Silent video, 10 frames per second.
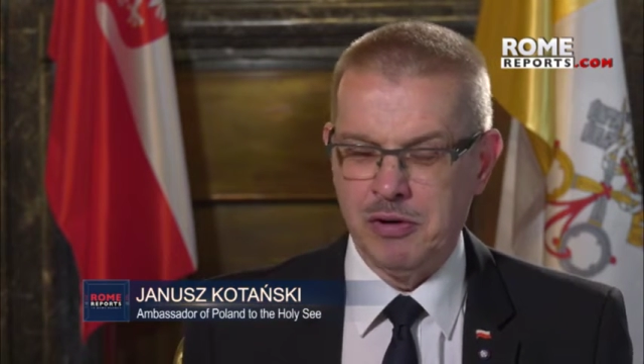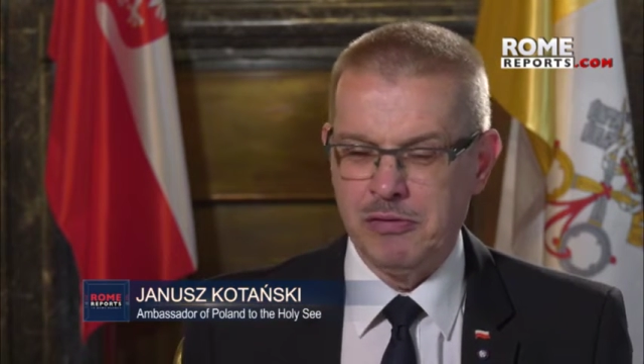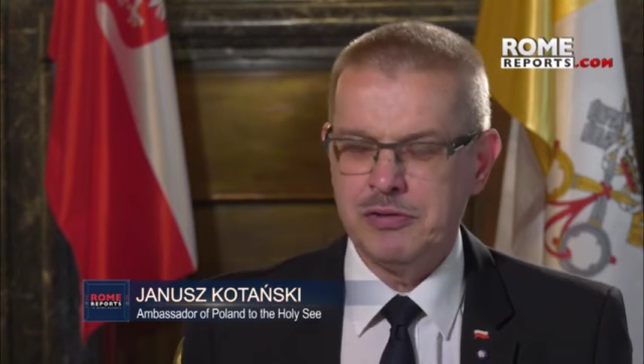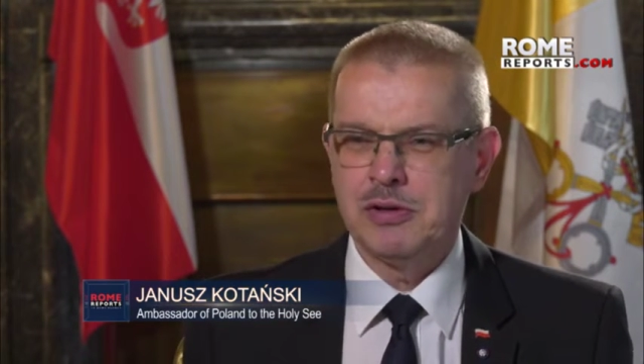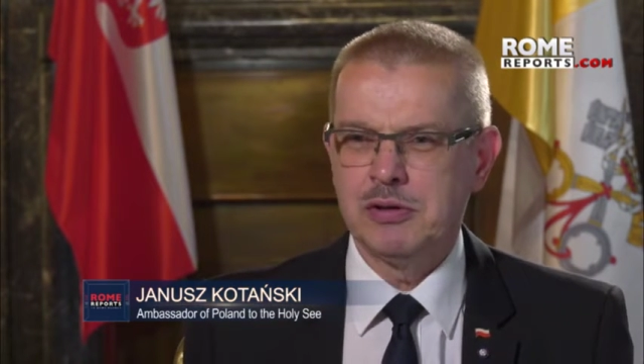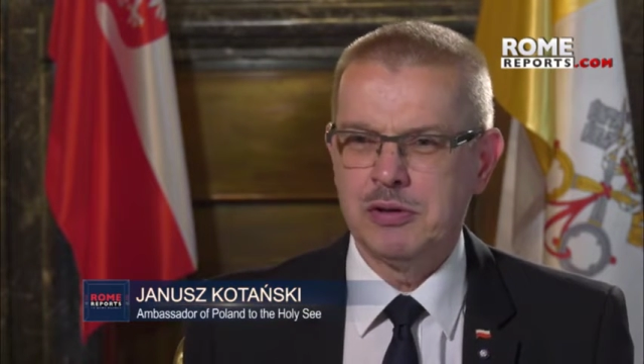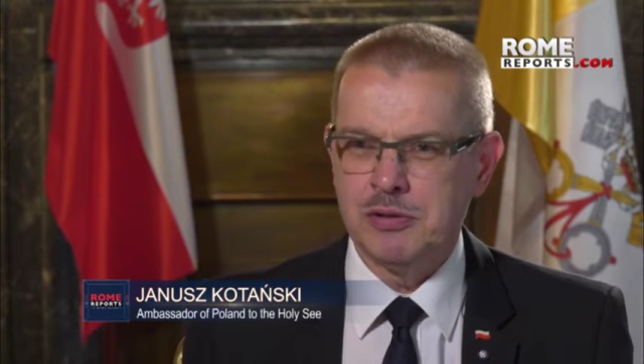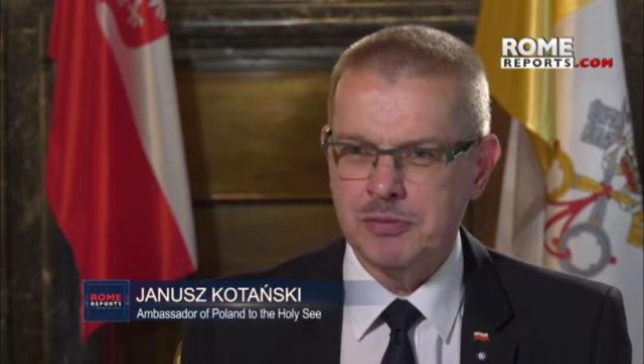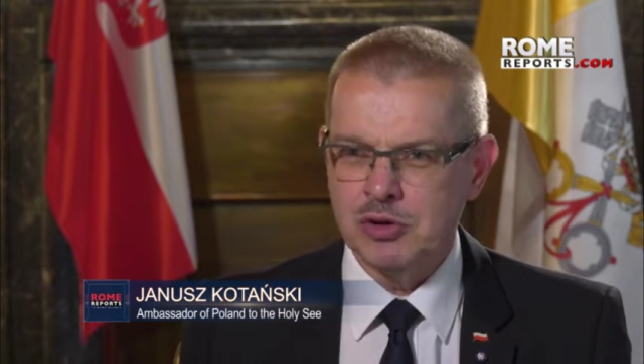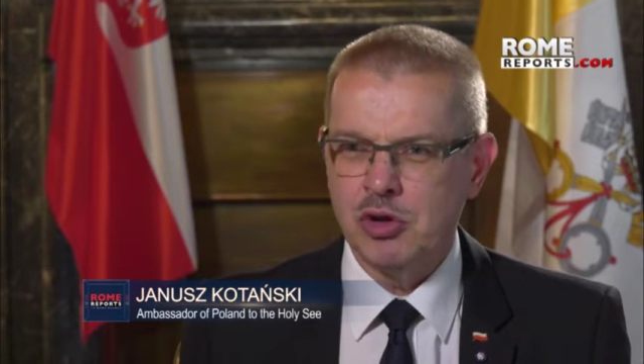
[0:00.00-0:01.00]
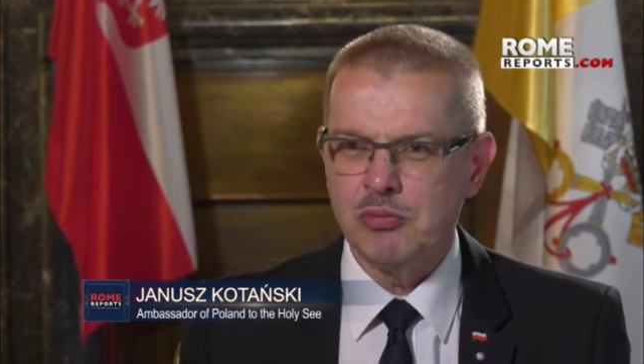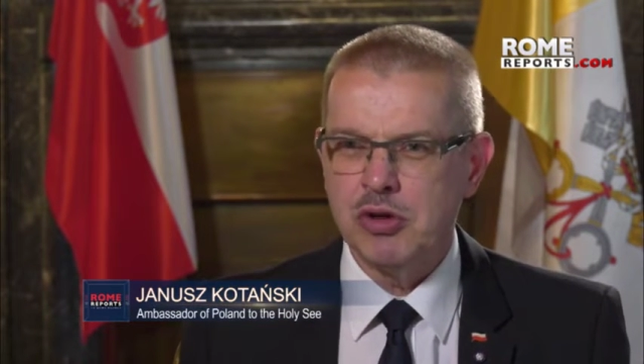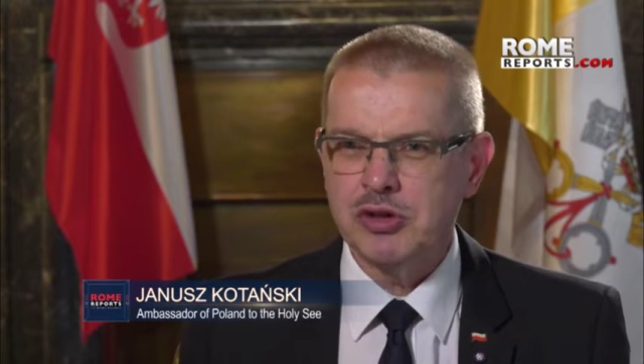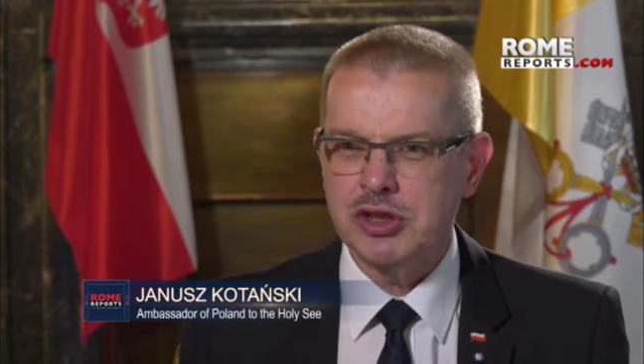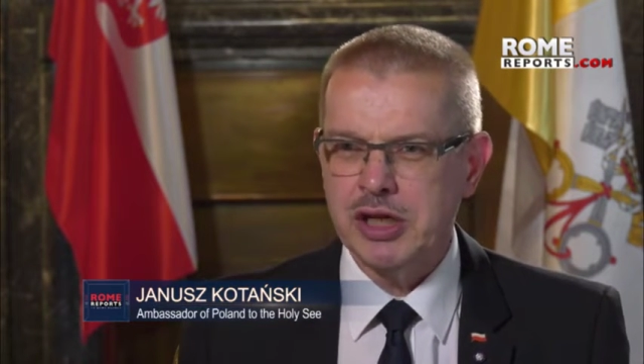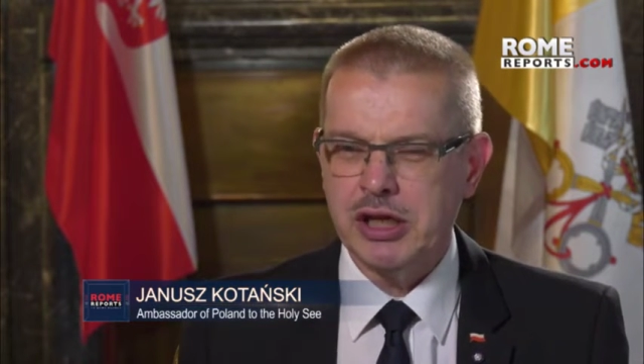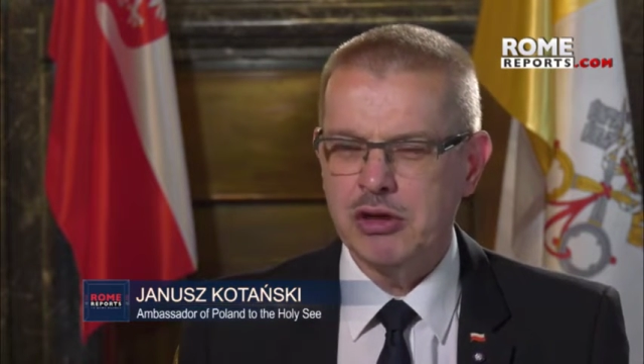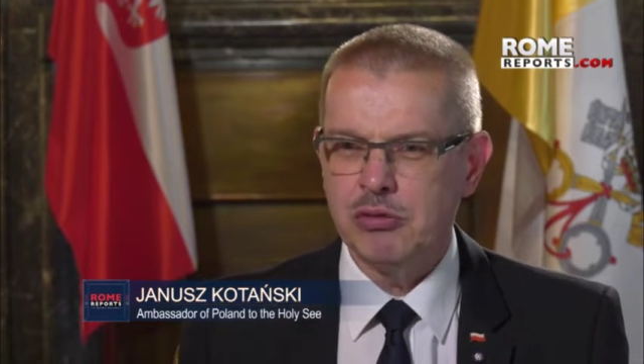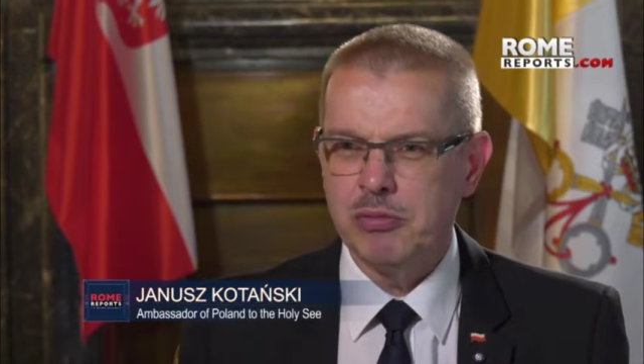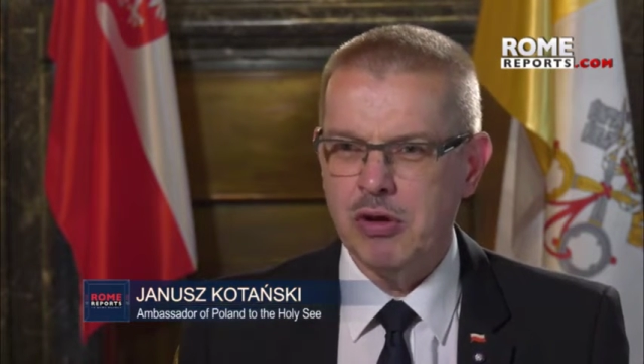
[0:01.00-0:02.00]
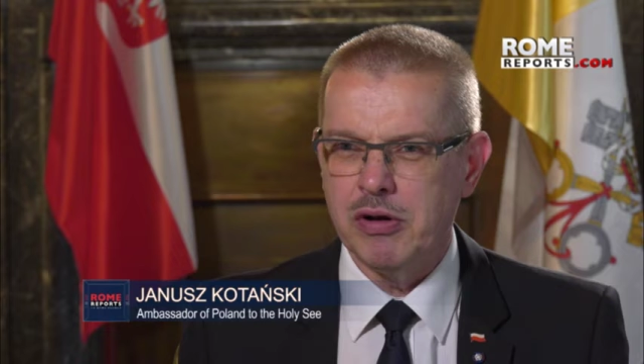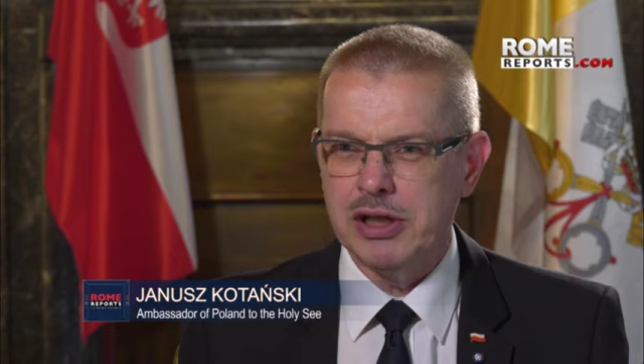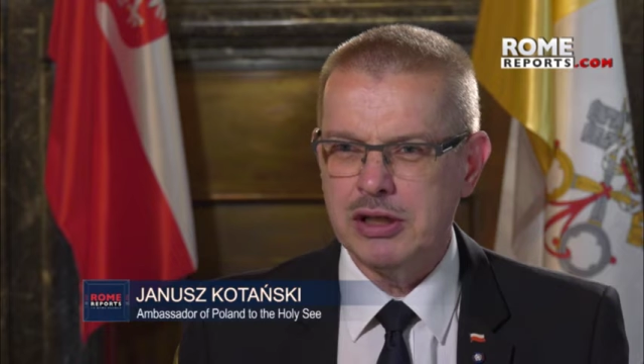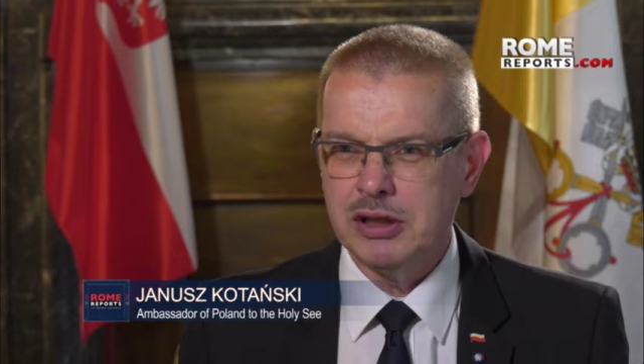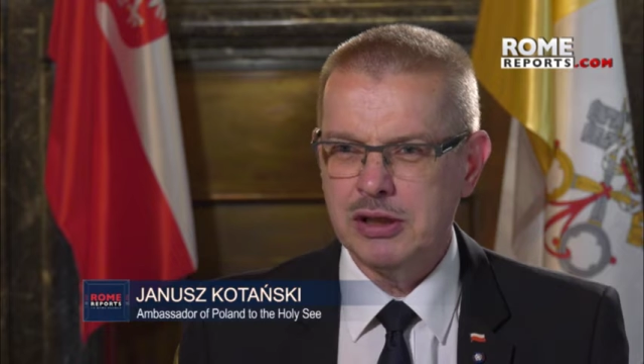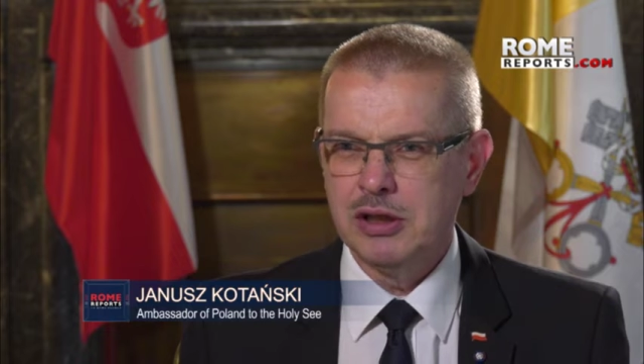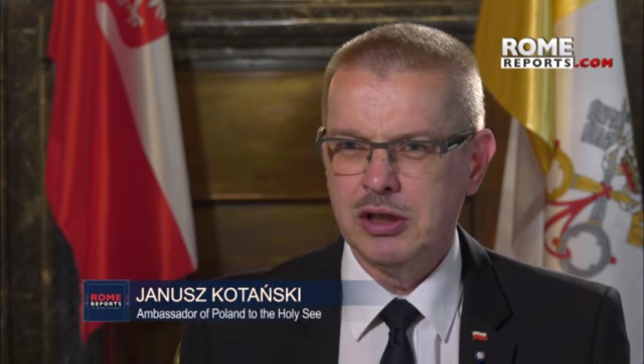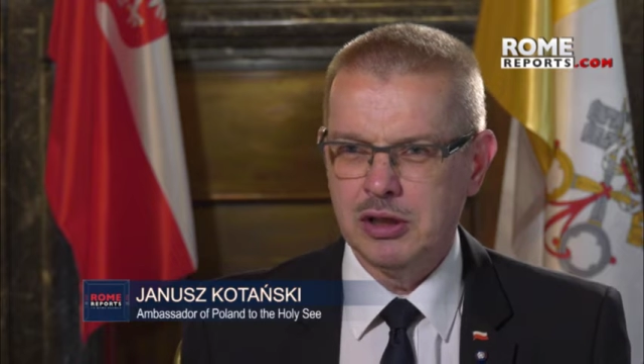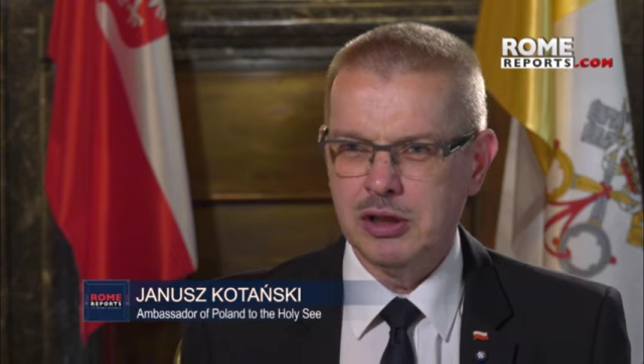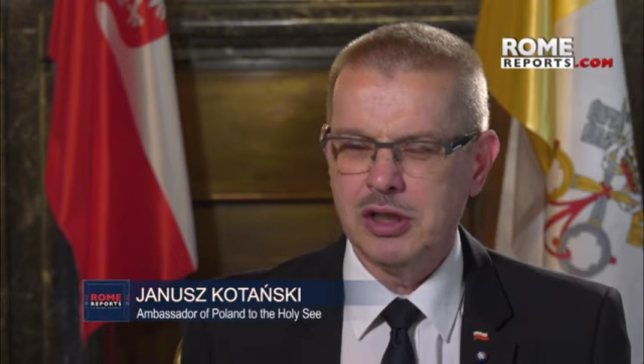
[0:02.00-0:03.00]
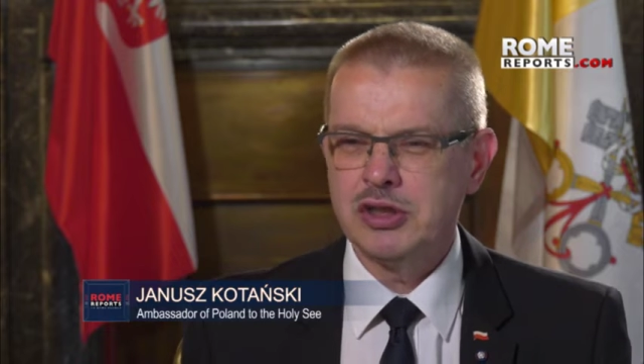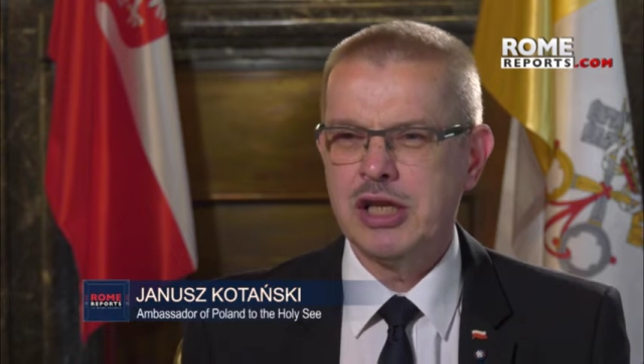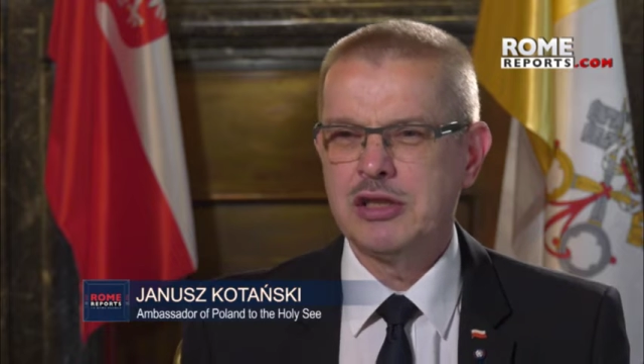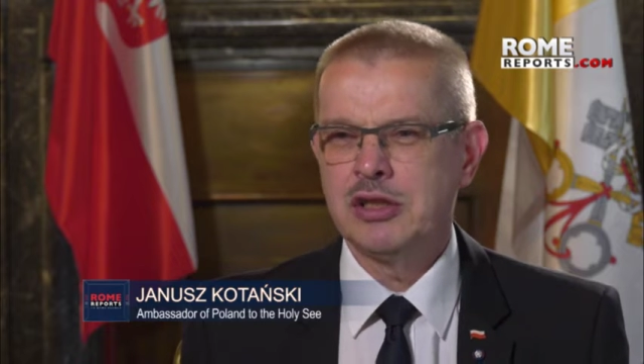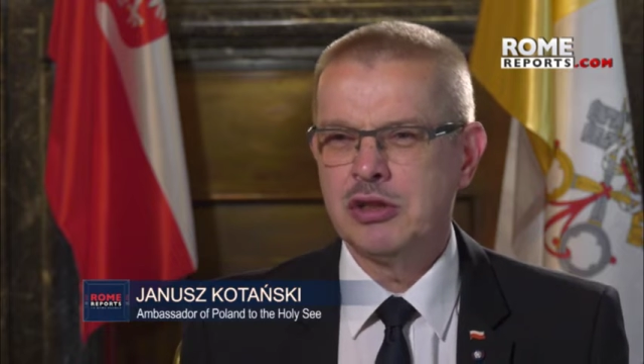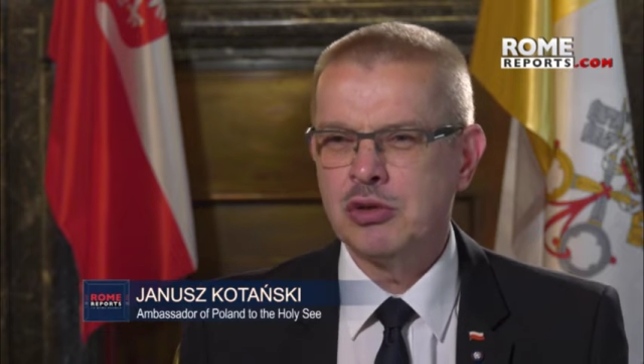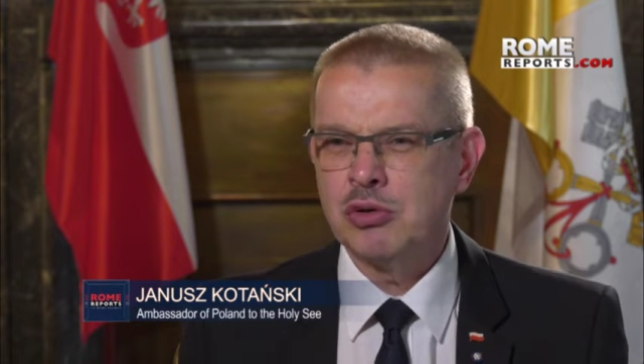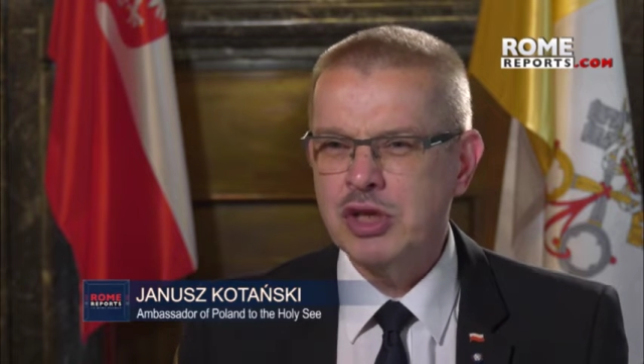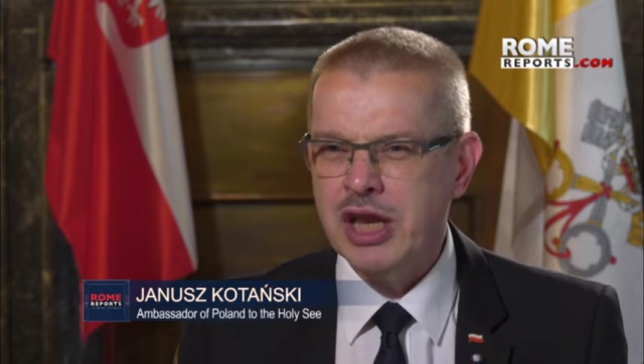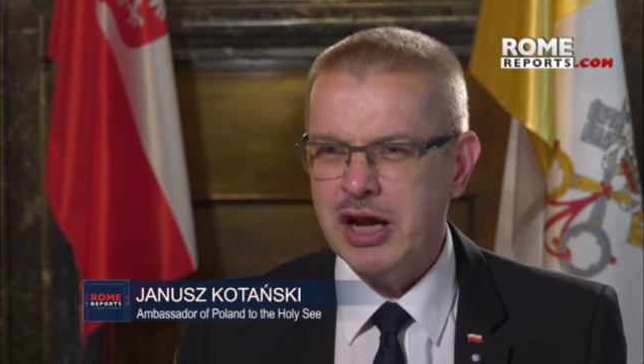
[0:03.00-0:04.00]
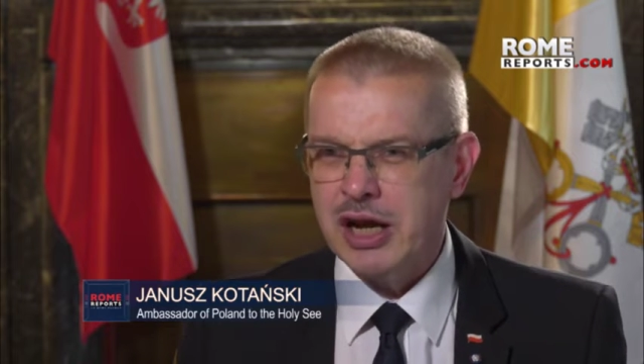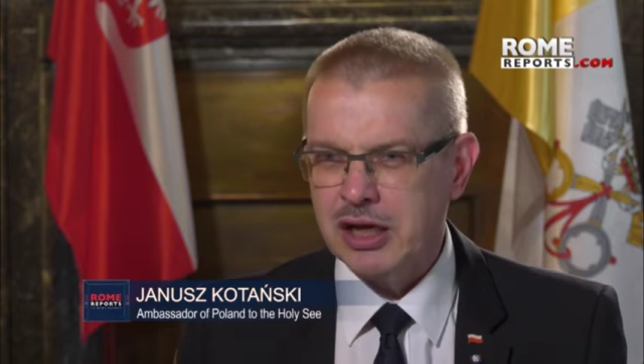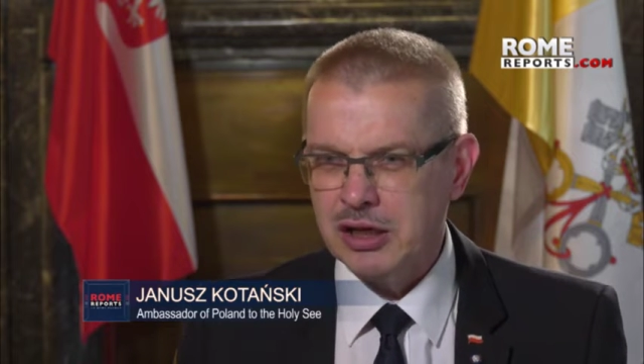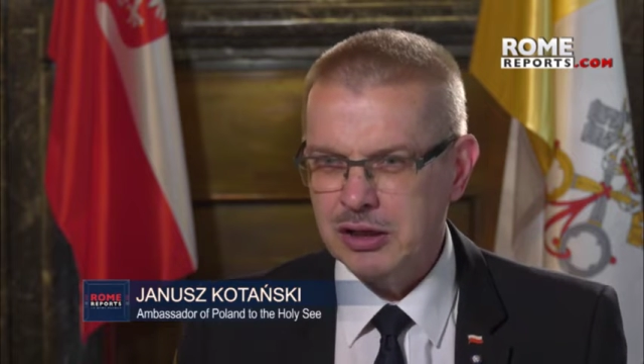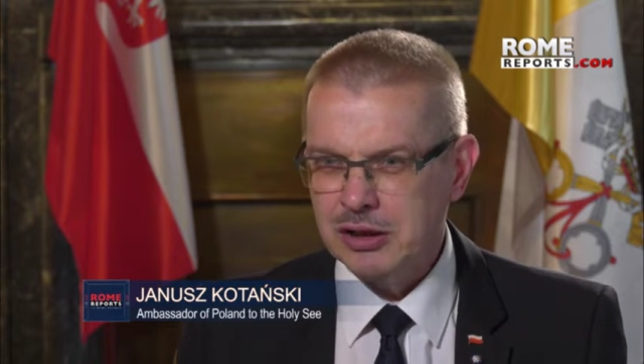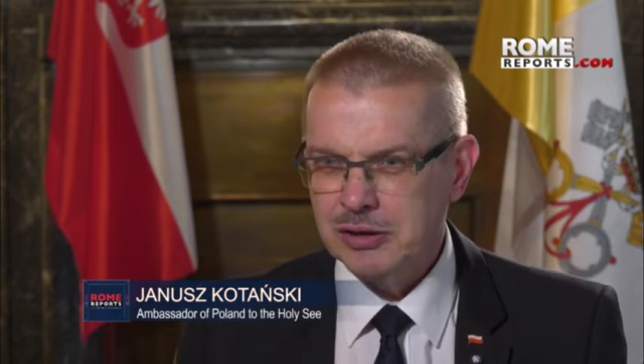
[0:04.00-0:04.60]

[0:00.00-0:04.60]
of John Paul II to Poland, he said it to Gierek,